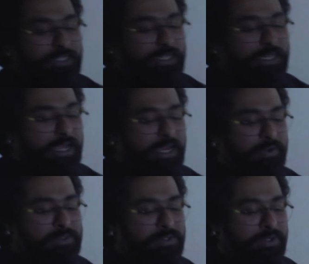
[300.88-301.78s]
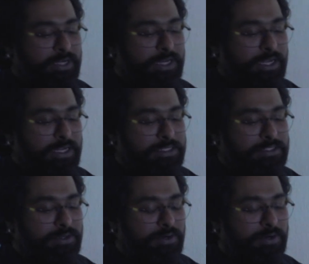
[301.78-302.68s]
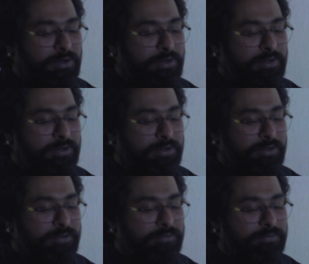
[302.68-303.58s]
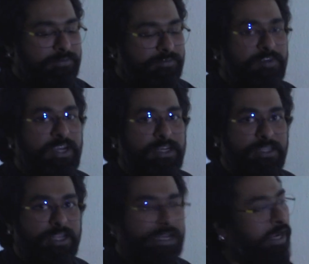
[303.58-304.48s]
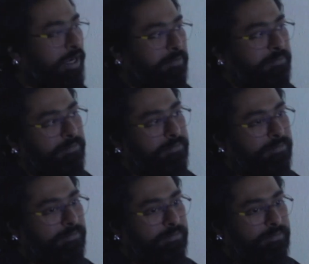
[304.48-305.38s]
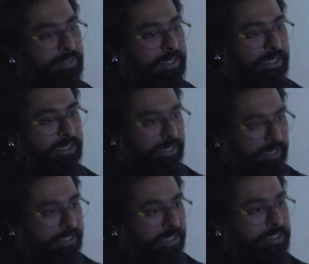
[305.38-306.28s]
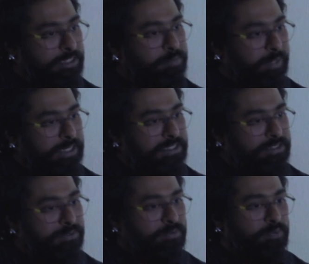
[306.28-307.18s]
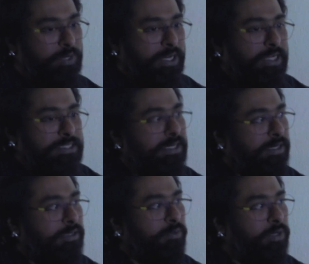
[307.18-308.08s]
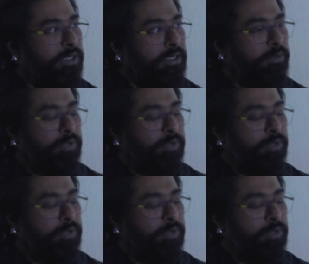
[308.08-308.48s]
that I also realized or felt that I am in this space when I started working